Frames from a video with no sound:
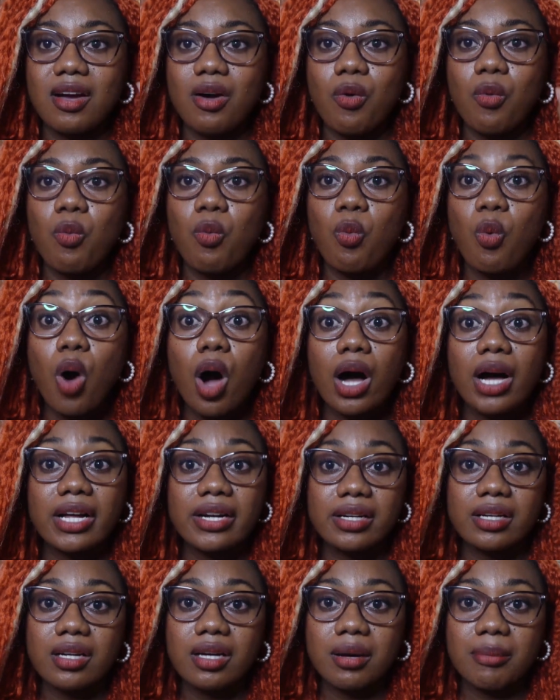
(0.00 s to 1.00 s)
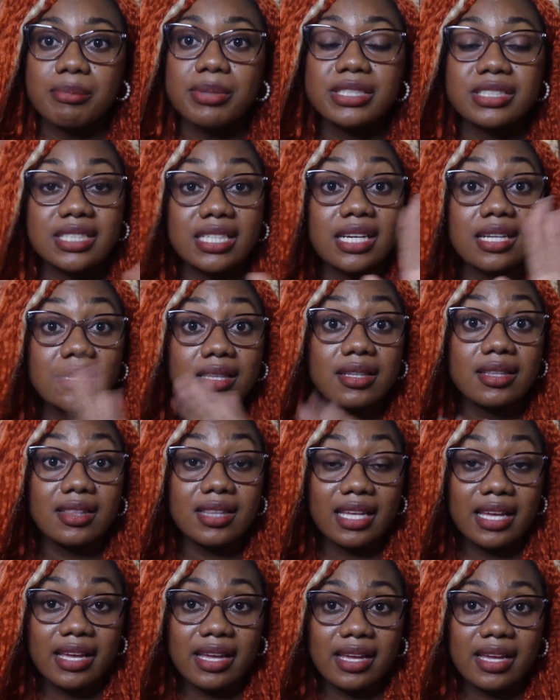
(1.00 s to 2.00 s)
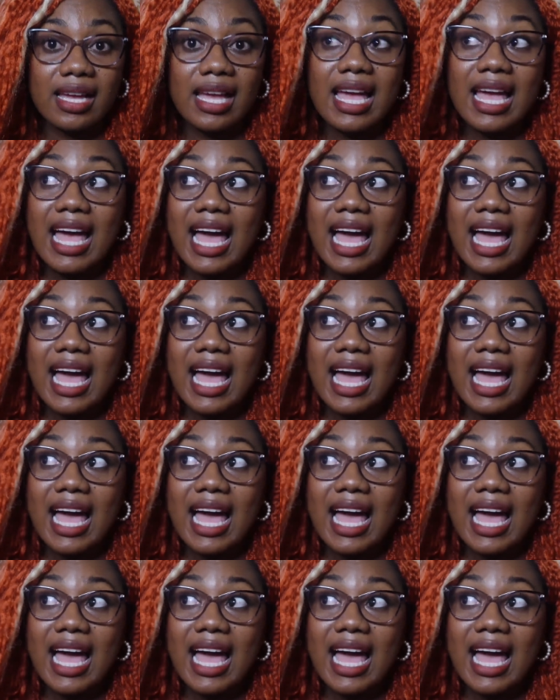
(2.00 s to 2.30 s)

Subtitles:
one particular thing,